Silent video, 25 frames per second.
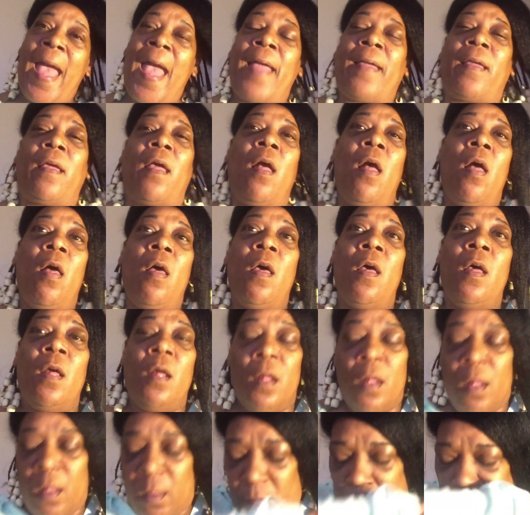back
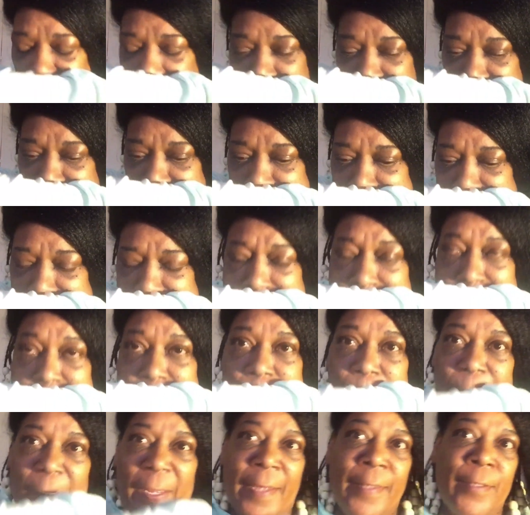
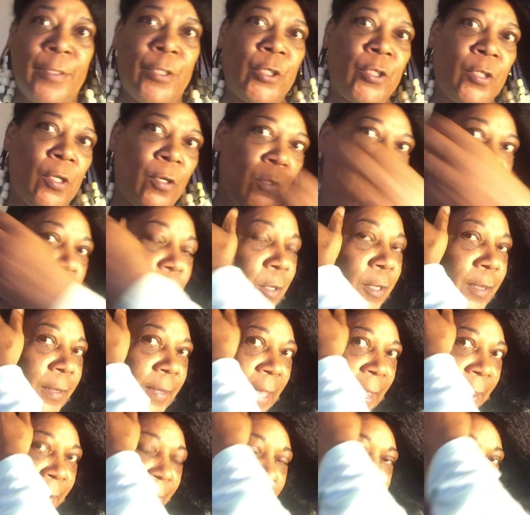and show you
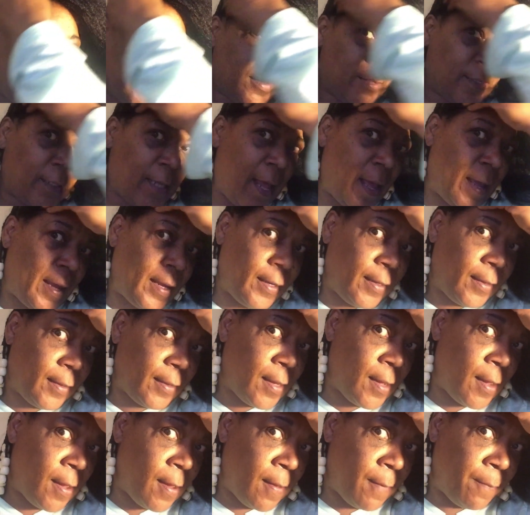what that looks
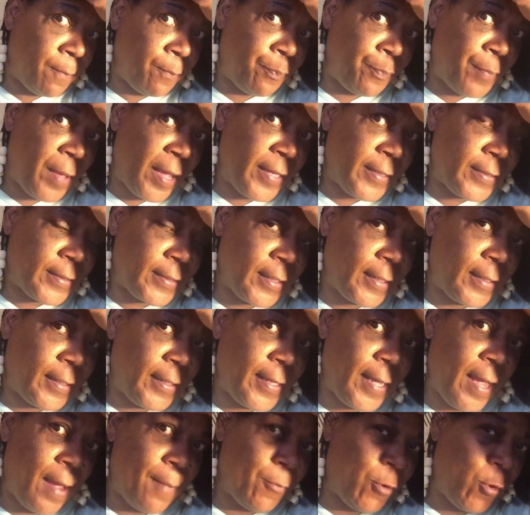like.
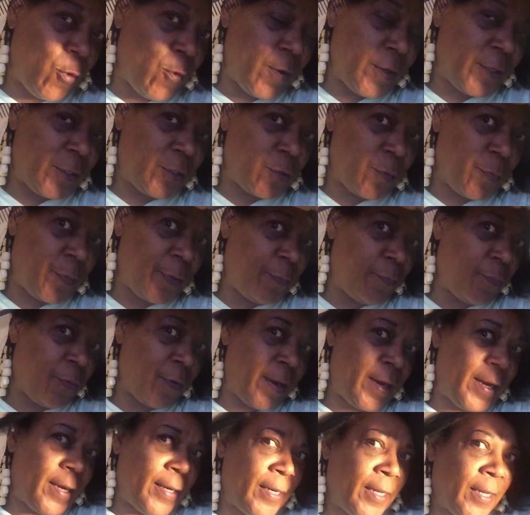Basically, I'm going to be
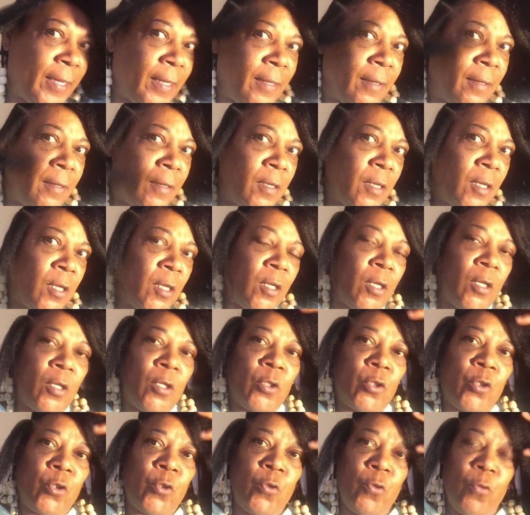braiding
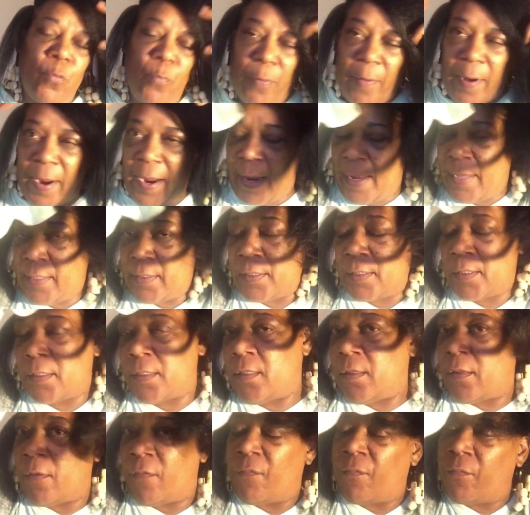2 braids
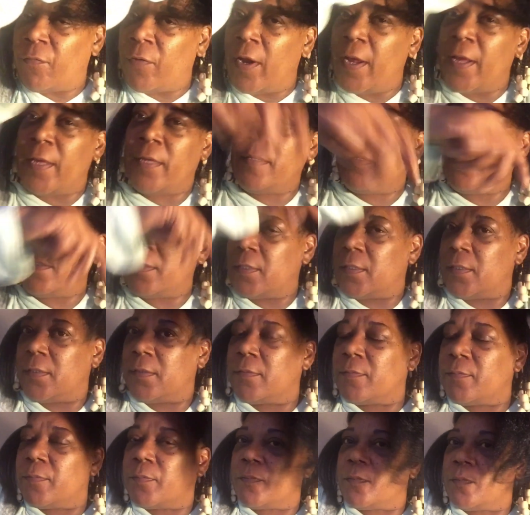to the front,
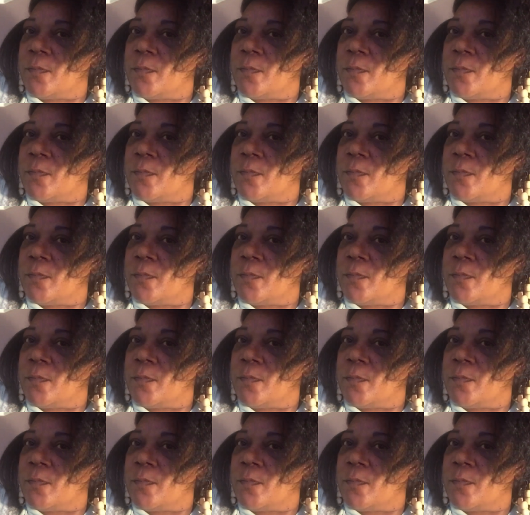